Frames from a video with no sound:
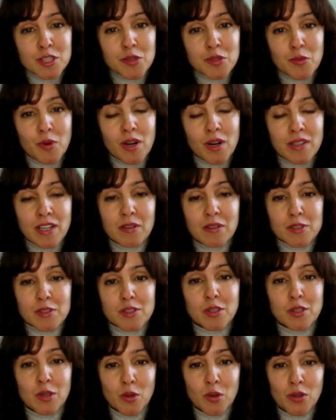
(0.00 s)
one I was
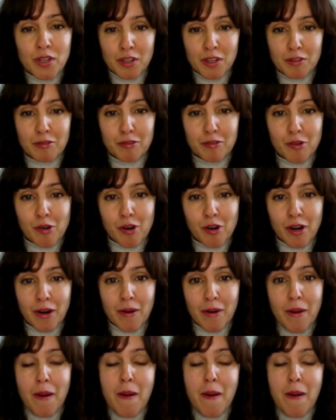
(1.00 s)
looking for,